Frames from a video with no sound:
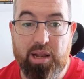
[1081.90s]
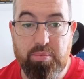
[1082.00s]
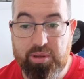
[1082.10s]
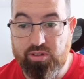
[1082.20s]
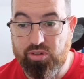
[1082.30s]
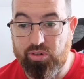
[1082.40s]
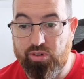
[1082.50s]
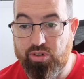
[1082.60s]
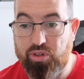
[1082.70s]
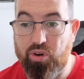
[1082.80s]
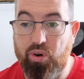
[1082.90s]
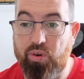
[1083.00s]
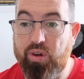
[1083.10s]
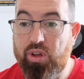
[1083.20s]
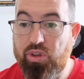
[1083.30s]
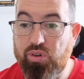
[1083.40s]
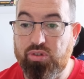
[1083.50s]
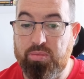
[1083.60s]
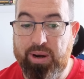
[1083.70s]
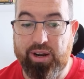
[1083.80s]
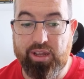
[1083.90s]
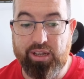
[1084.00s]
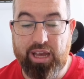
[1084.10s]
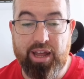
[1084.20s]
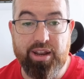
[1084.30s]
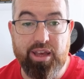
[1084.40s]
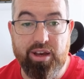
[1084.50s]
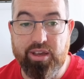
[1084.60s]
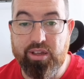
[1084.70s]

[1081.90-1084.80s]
business owners grow using marketing and AI.